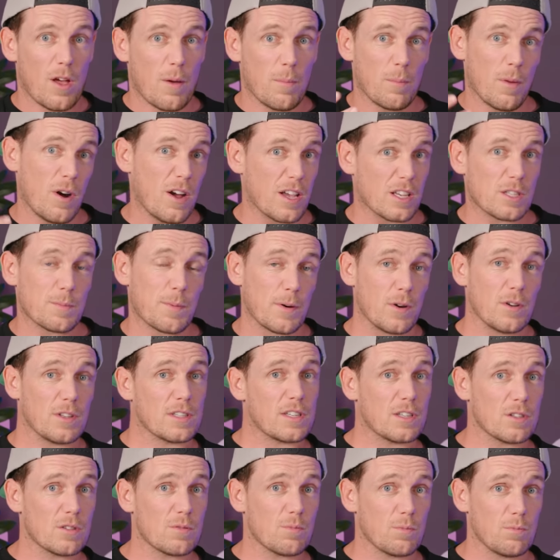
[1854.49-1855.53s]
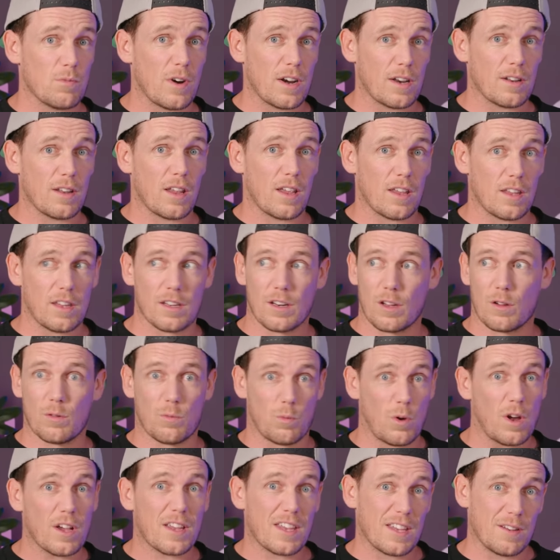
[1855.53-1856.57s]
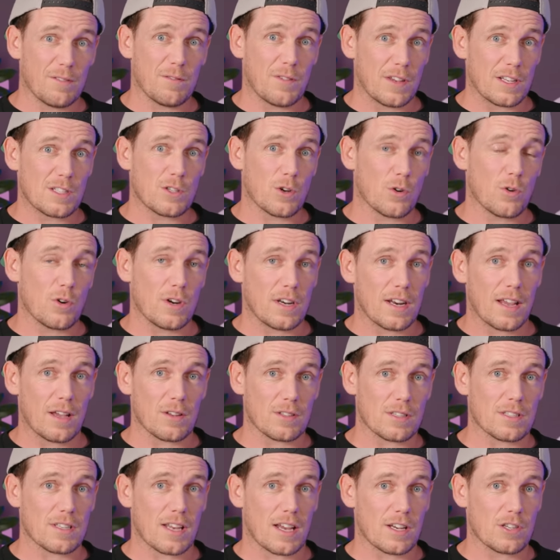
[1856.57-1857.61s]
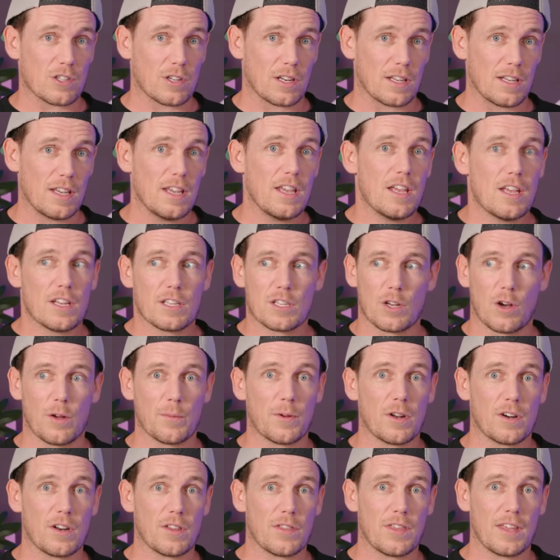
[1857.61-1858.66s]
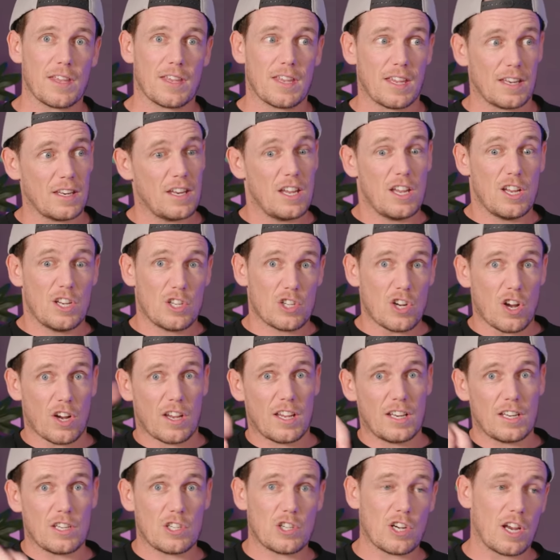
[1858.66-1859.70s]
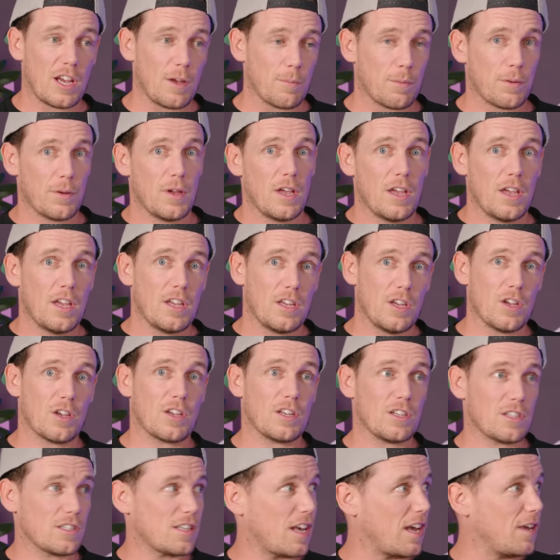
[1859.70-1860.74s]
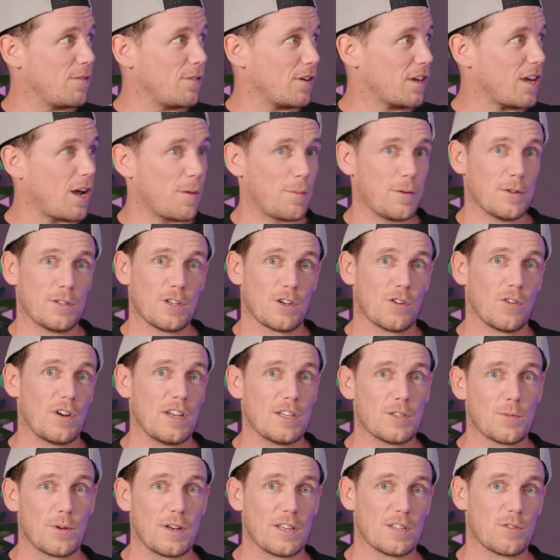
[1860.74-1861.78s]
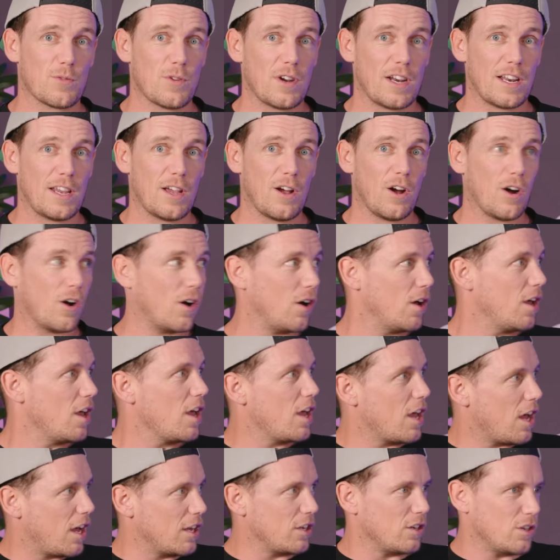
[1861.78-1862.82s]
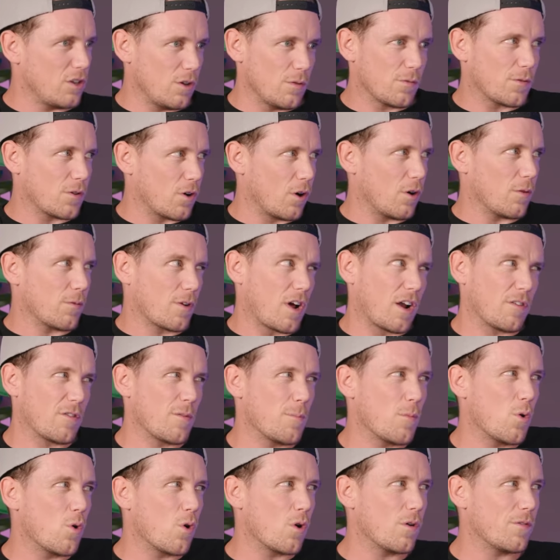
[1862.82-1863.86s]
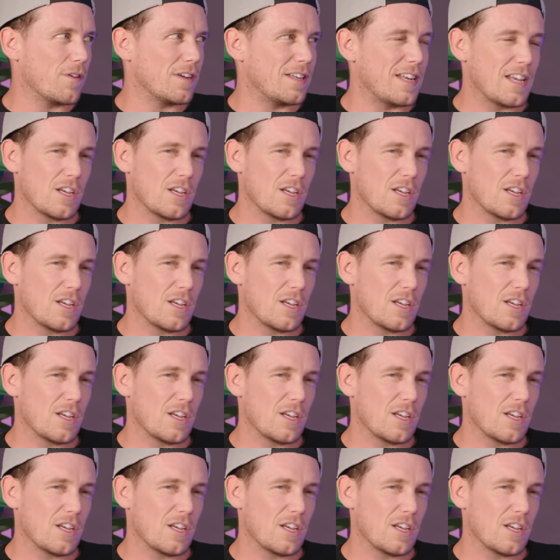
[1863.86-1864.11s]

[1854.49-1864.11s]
My experience is, uh, you know, working in Victorian houses actually so I'm kind of thinking, chuck in a ship, you can save a couple of degrees when it's really hot, and you've got kind of more of an